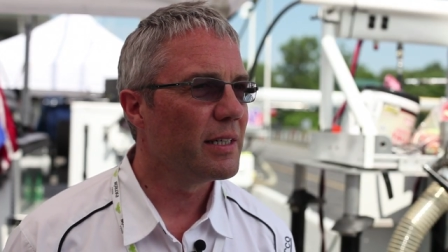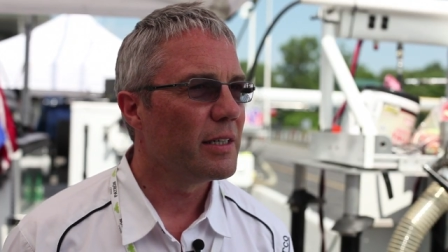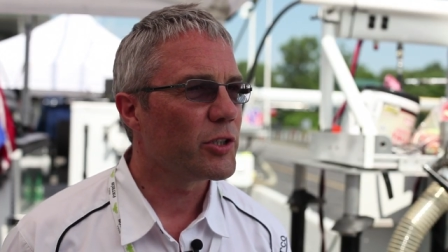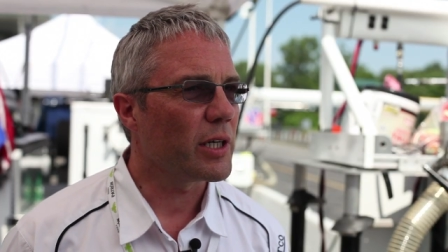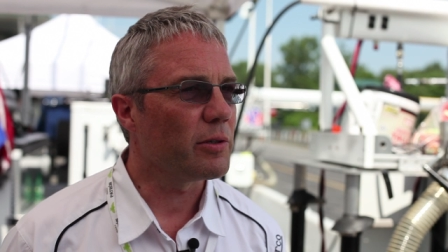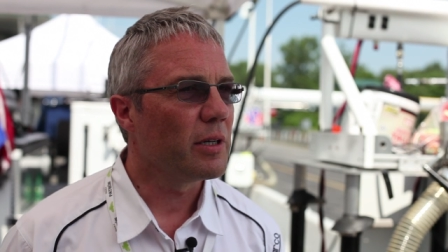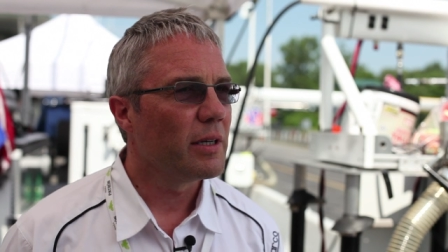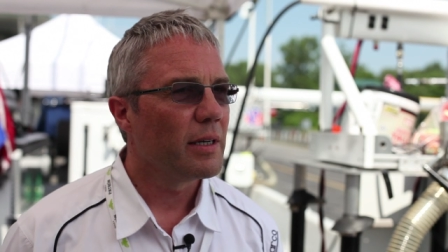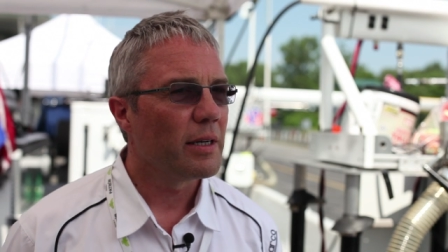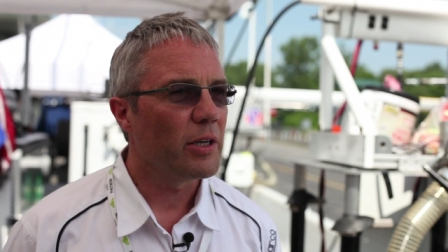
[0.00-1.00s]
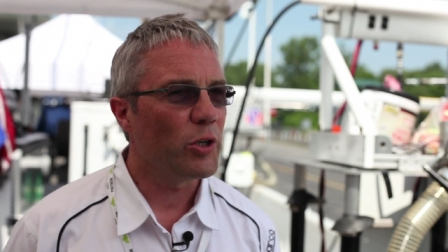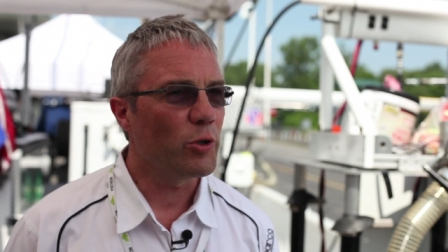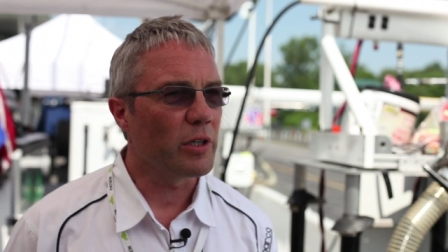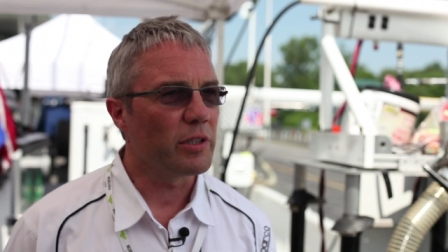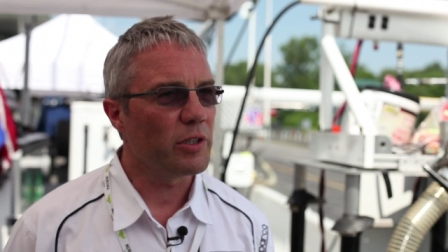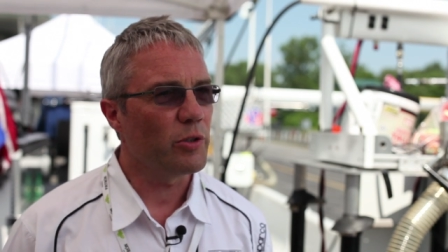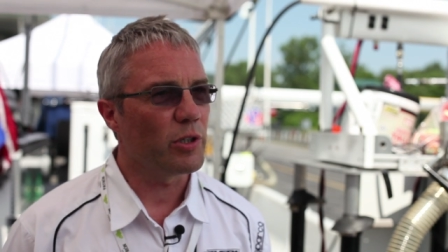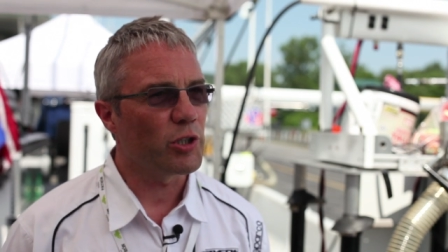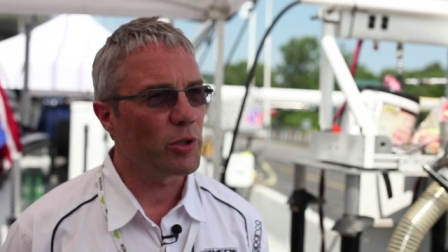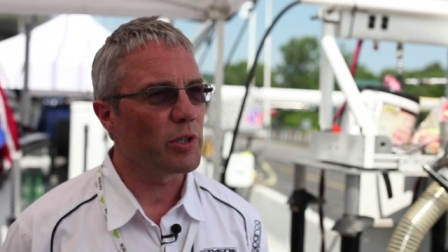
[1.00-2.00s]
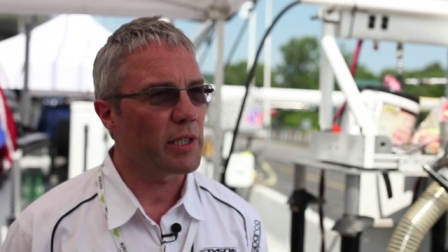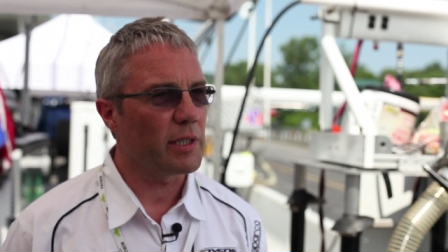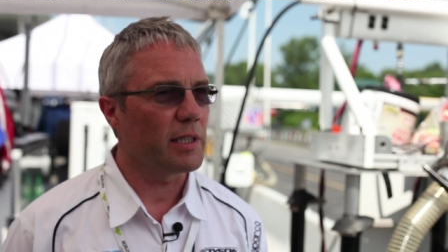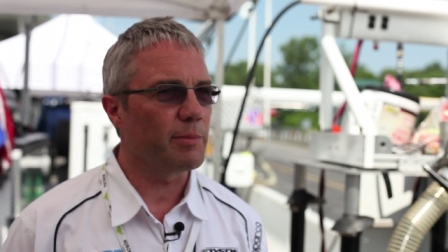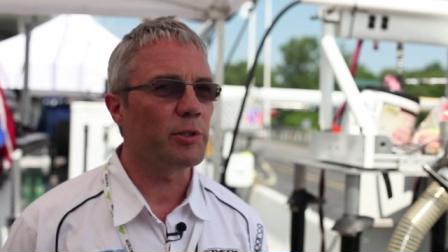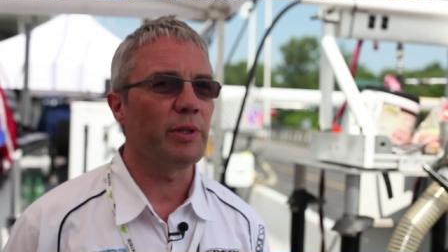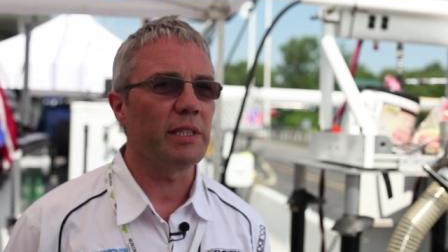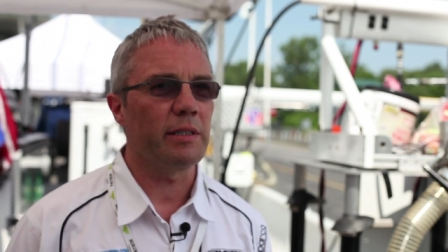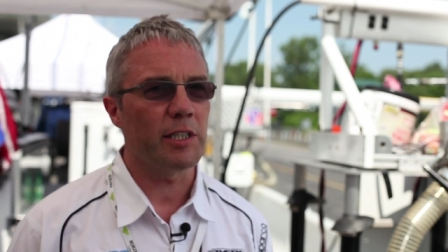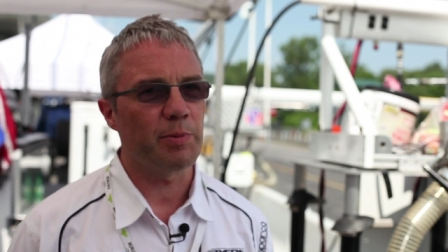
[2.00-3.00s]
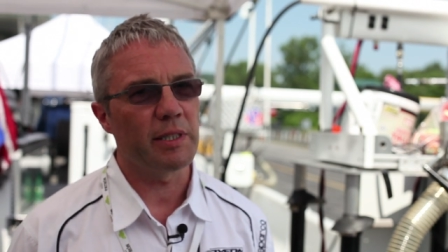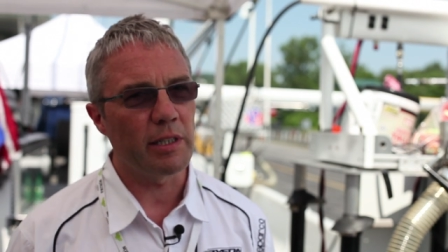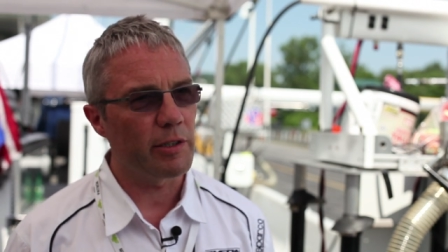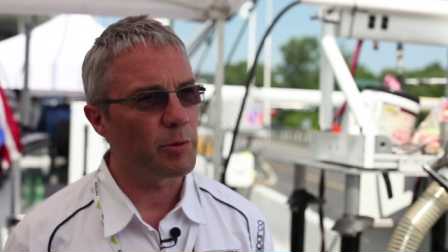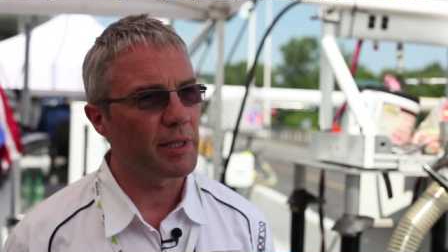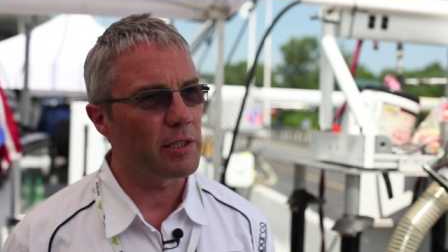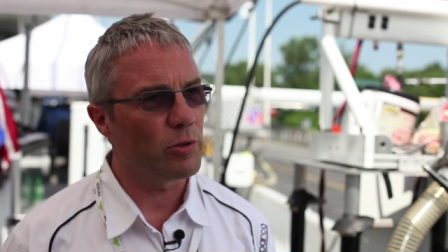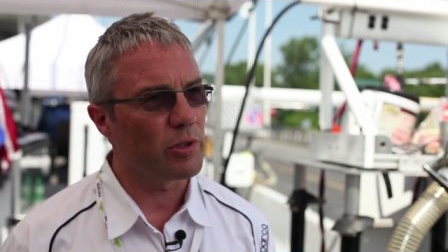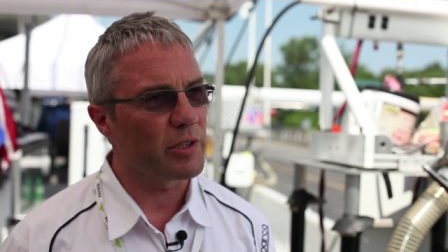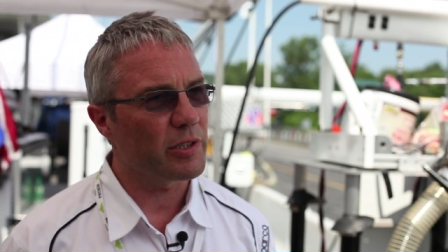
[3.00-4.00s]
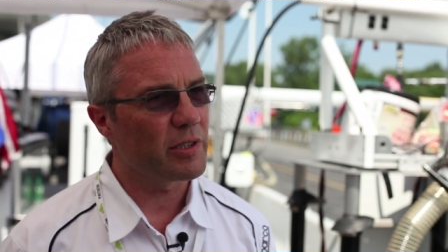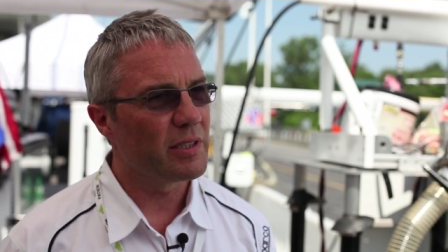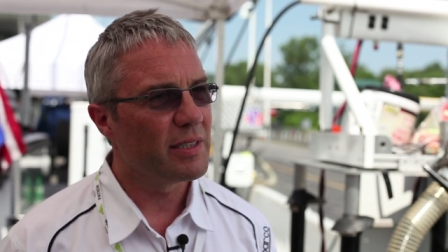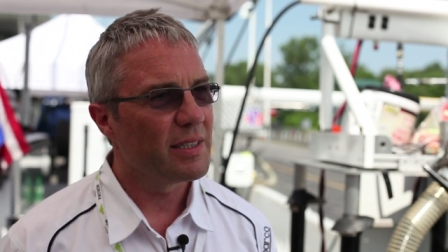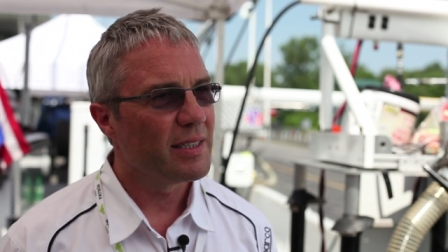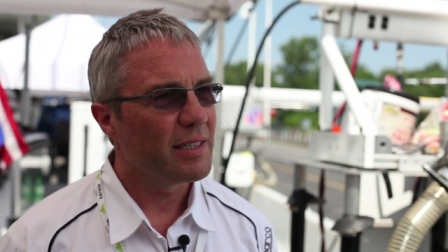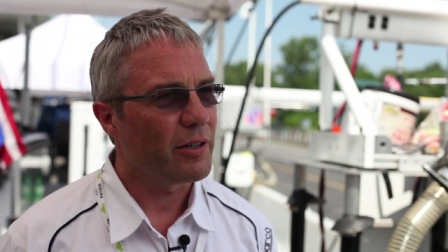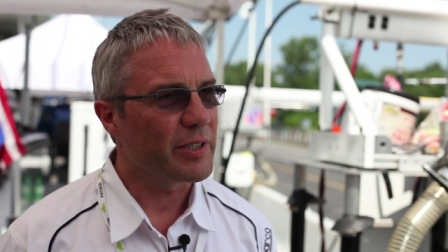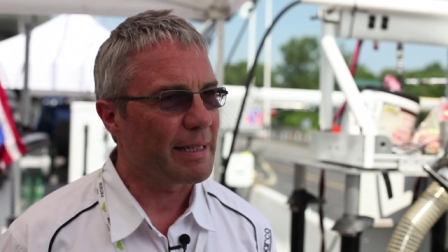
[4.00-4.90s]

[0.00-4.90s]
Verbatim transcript: So you can, you can tune a car between the high speed and the low speed corners on